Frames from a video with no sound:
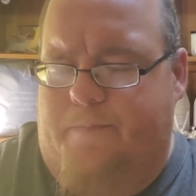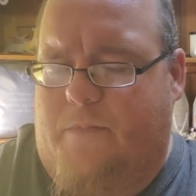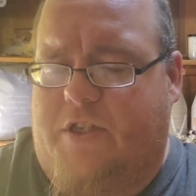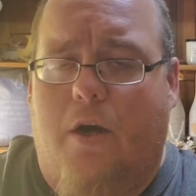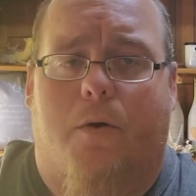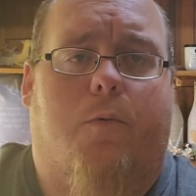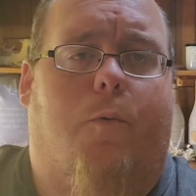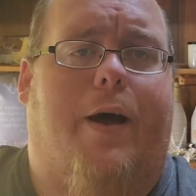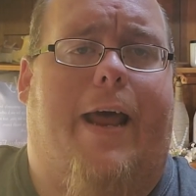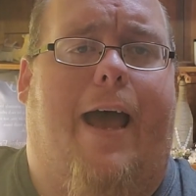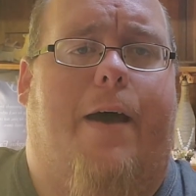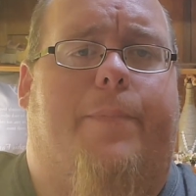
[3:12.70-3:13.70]
So
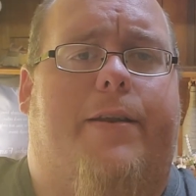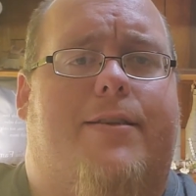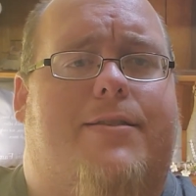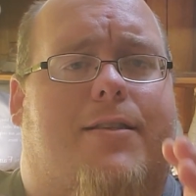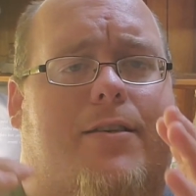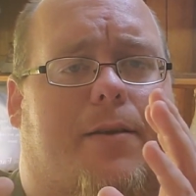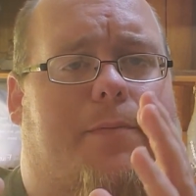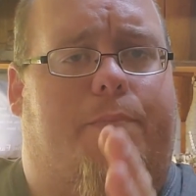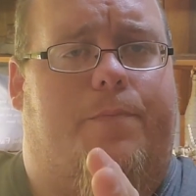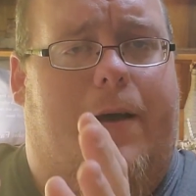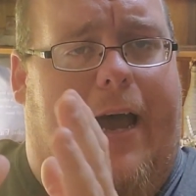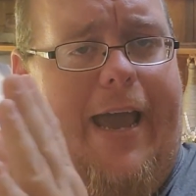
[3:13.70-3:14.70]
what happened is that
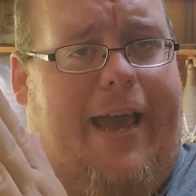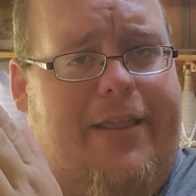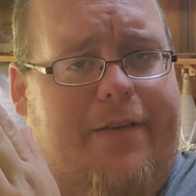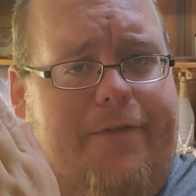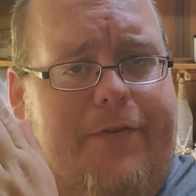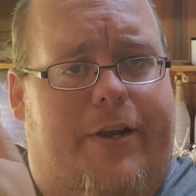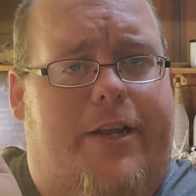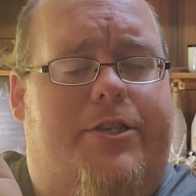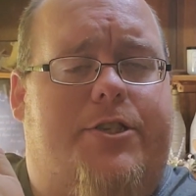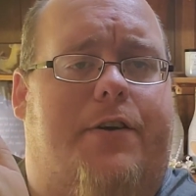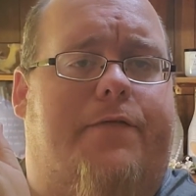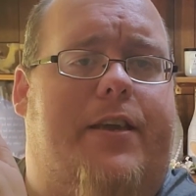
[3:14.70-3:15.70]
I had the
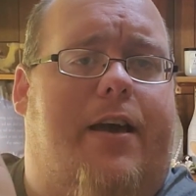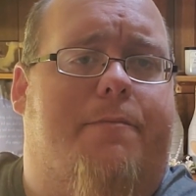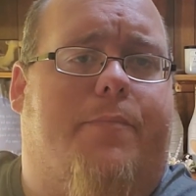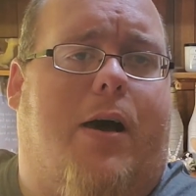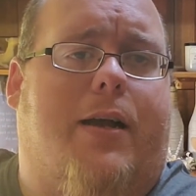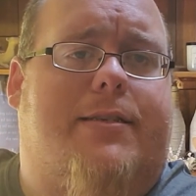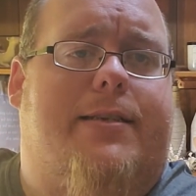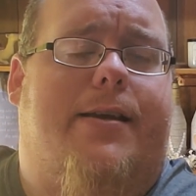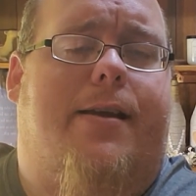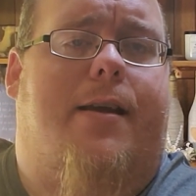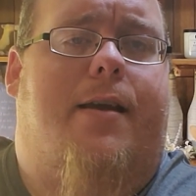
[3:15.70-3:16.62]
footage of the unboxing